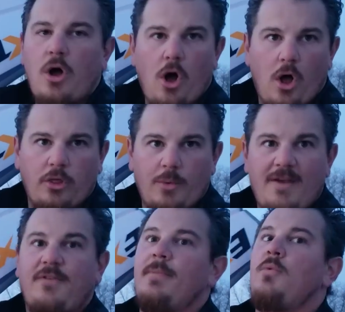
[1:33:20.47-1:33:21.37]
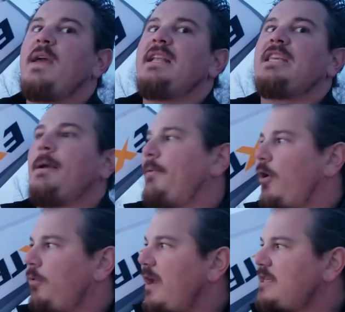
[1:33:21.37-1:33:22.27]
all the way from the wingtip,
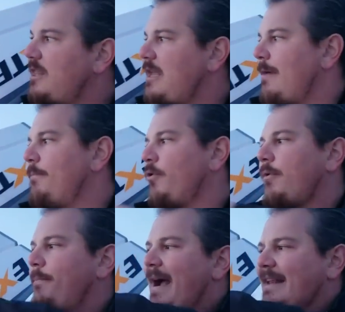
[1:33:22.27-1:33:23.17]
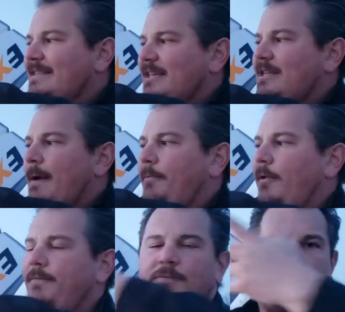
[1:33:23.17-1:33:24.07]
all the way to the inboard, minus this
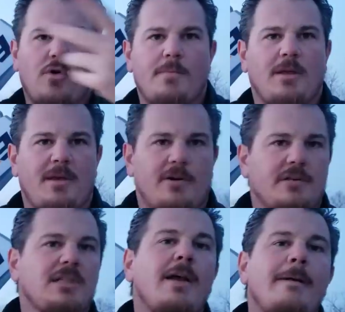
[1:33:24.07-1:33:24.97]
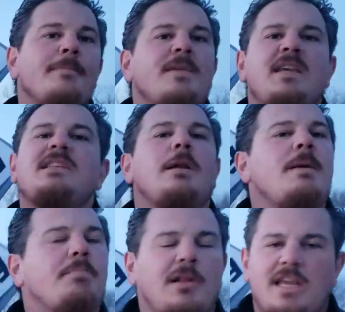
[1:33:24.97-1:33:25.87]
couple of 4 millimeters, is gonna
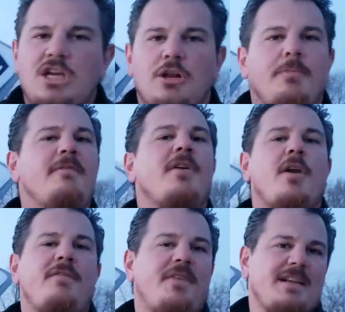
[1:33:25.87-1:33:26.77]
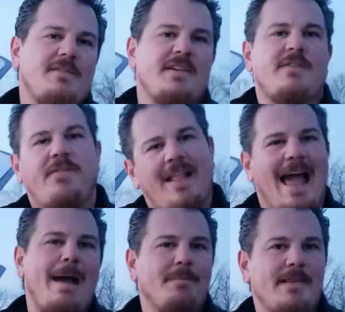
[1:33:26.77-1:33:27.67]
be plenty good. It'll be very effective as
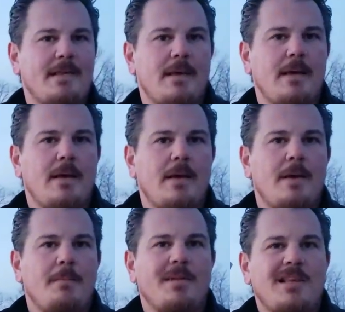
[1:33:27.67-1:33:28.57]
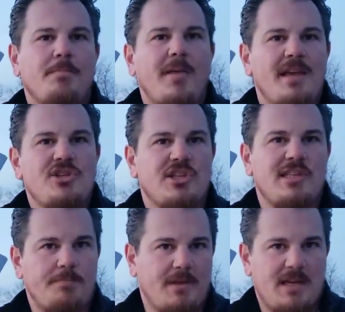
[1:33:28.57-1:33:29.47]
flaps, but this plane just
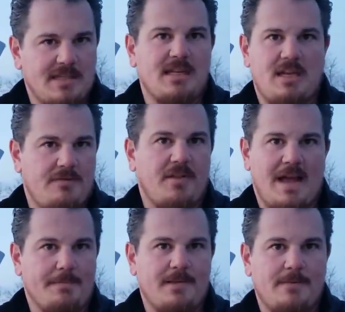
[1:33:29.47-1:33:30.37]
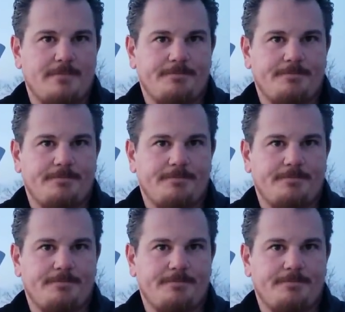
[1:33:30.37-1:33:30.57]
simply doesn't need flaps.